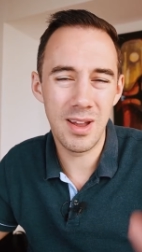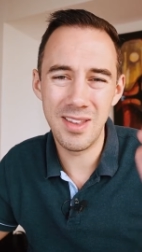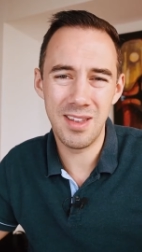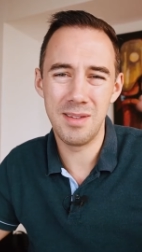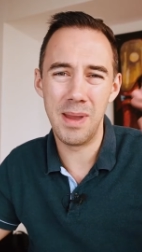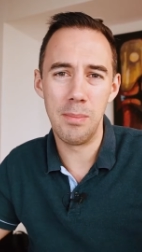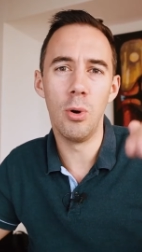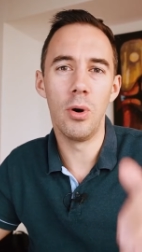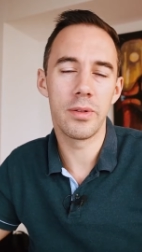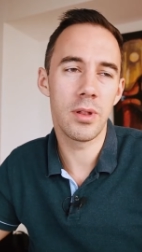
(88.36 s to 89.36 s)
and then a bit
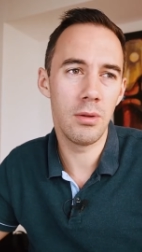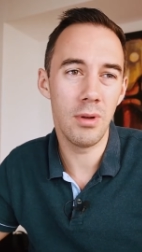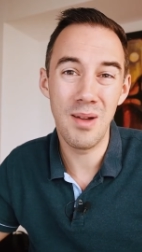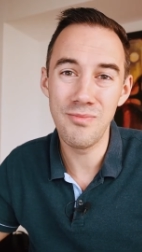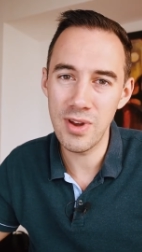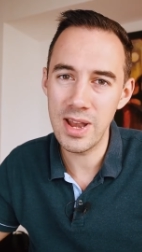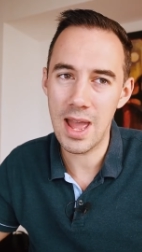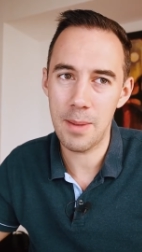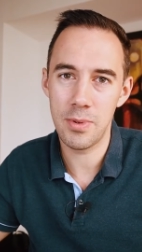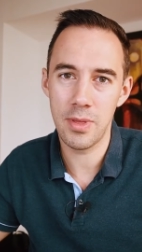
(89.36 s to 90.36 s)
more. So I'm really
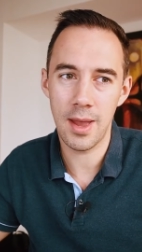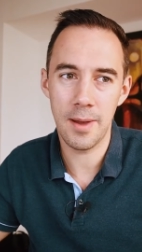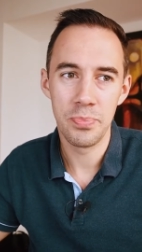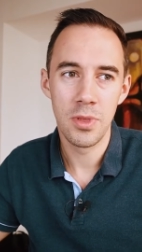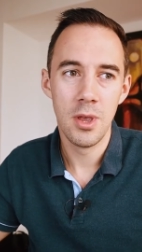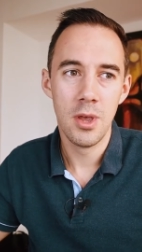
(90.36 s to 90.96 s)
happy with that.